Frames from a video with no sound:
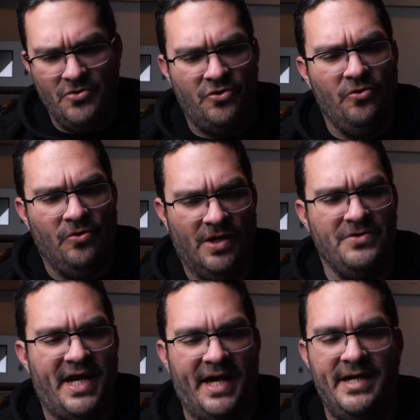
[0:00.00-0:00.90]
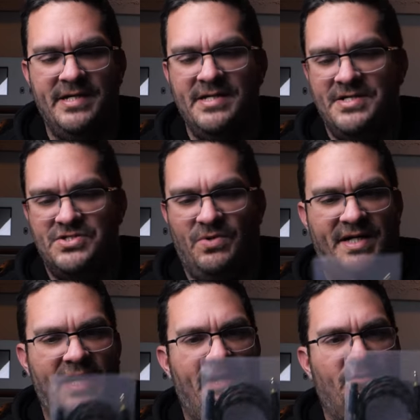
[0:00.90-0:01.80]
oh cool, okay. So I
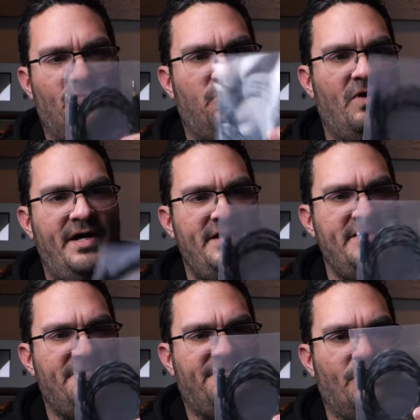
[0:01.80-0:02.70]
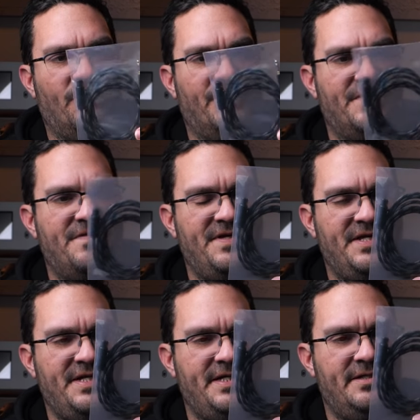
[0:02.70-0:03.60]
got one for
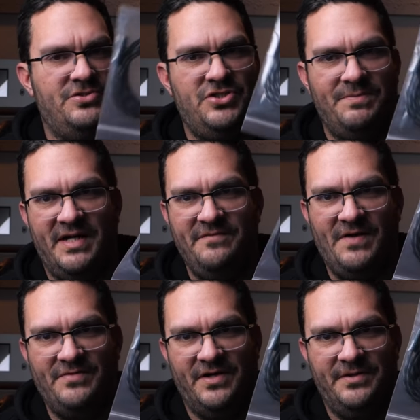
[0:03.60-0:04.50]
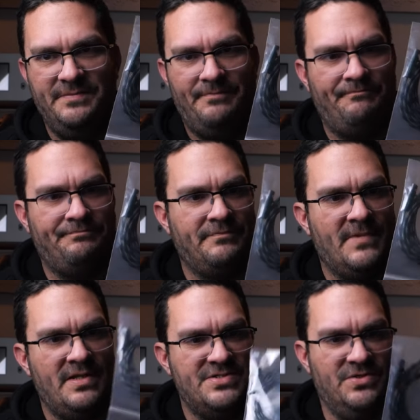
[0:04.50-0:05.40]
the SHP9500,
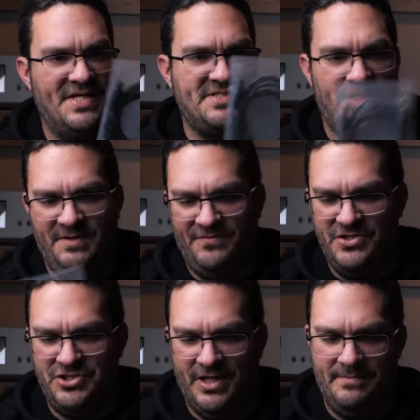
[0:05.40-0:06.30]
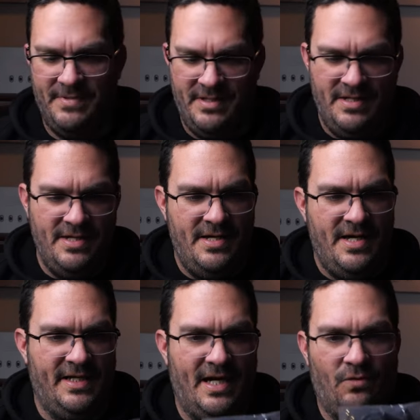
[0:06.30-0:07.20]
so that's gonna be for the SHP.
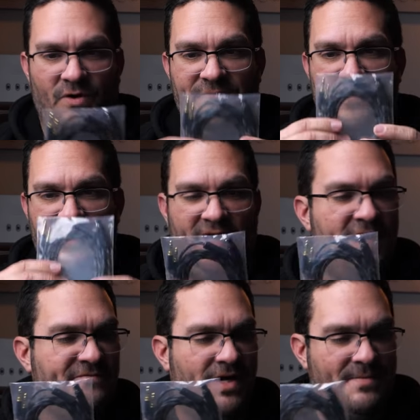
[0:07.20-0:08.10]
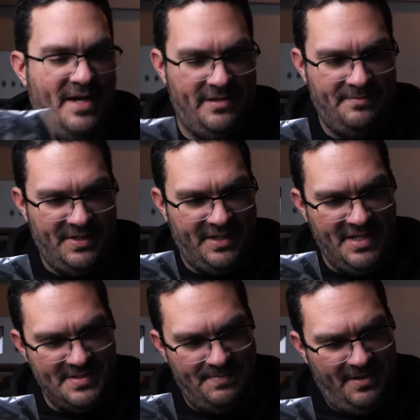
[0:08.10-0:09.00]
And I got one for the HiFiMan,
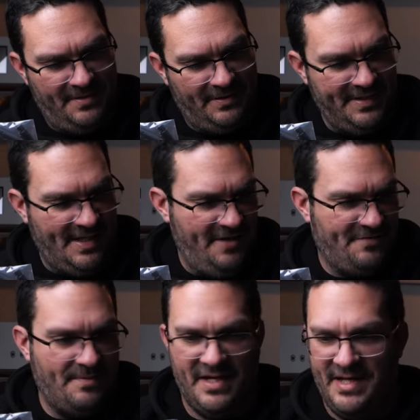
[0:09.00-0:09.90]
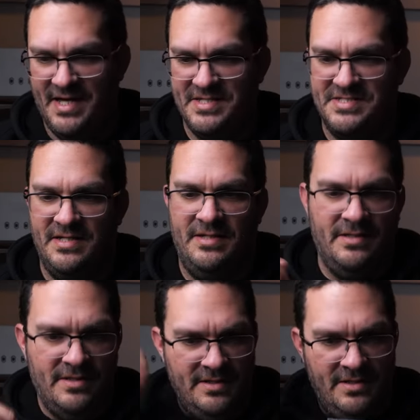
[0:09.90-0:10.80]
because apparently the HiFiMan has
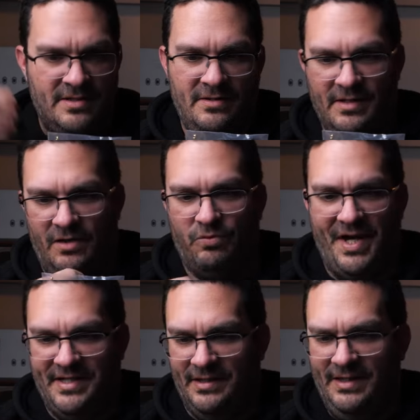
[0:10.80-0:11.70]
a right and a